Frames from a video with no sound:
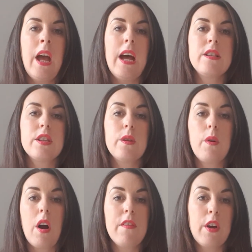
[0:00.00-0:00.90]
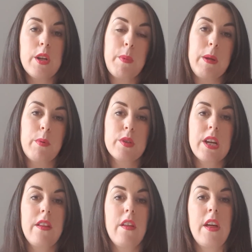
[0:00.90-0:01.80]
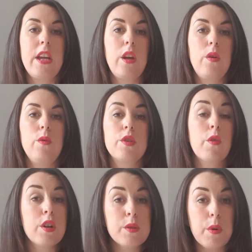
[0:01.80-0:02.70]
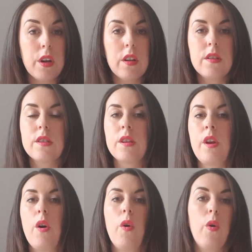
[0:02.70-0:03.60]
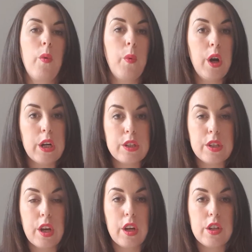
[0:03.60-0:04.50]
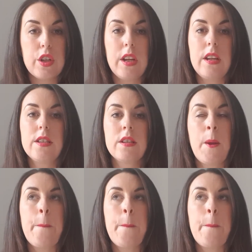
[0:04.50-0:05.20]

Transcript: And so I've heard people say that they use crosswords or word searches,